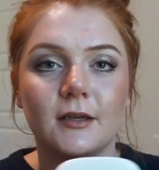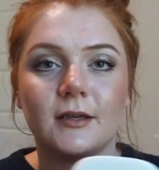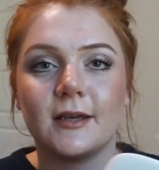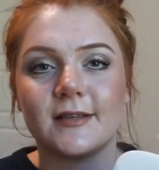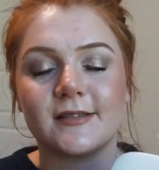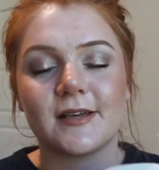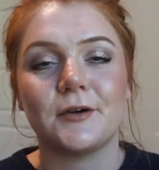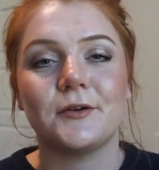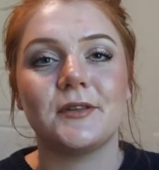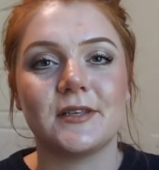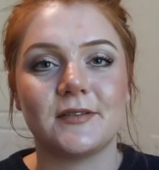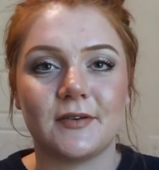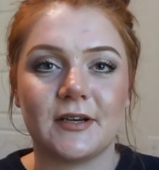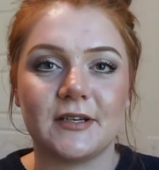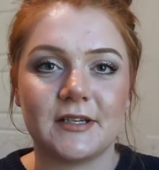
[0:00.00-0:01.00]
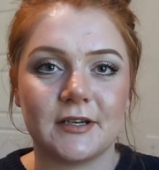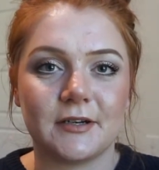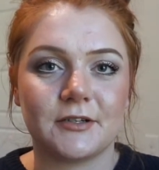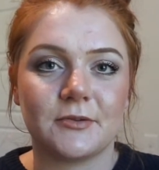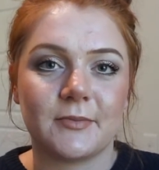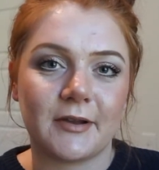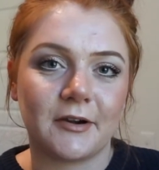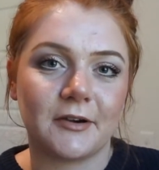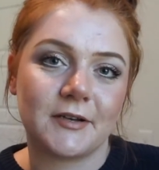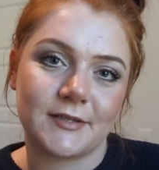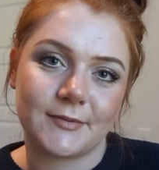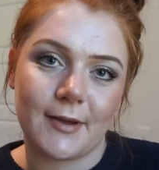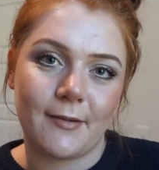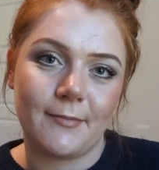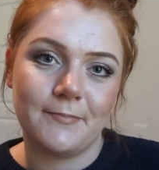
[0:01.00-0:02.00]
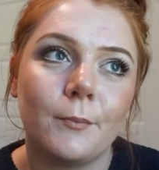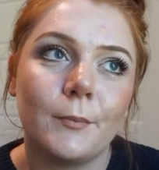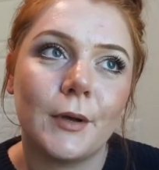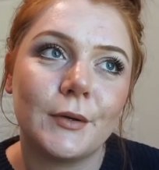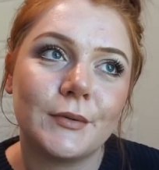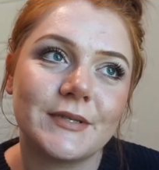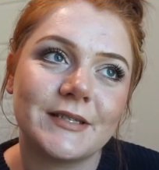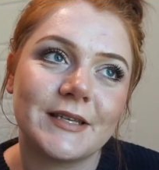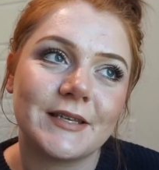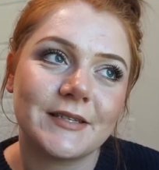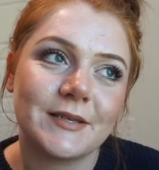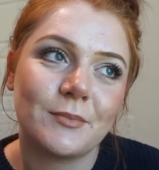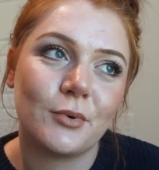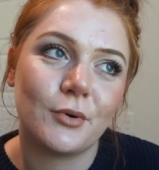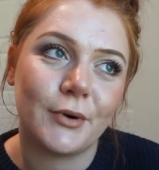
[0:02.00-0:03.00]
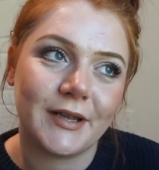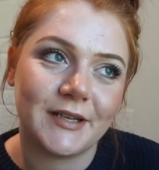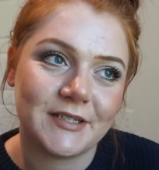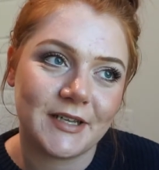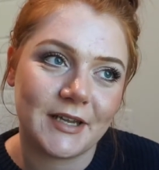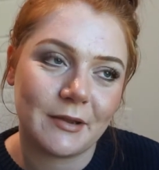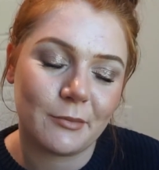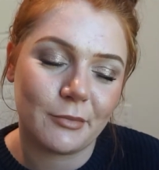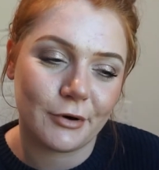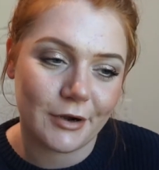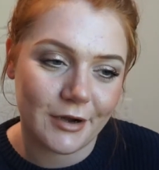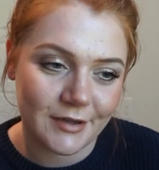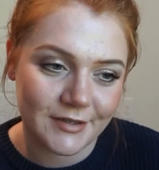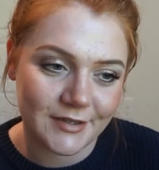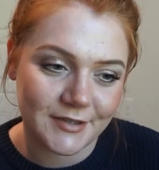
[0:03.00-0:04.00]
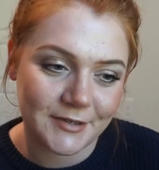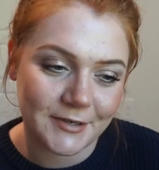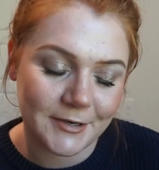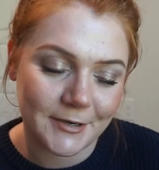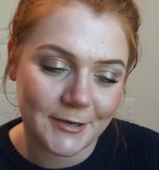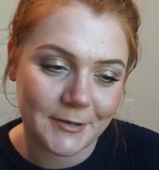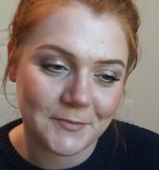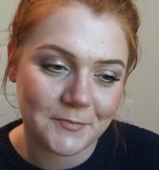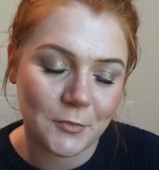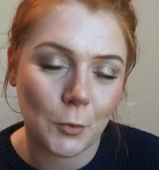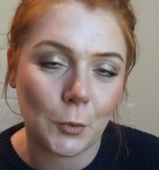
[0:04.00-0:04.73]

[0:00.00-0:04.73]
yes, I hold this very dear to my heart as well. Most disappointing bronzer.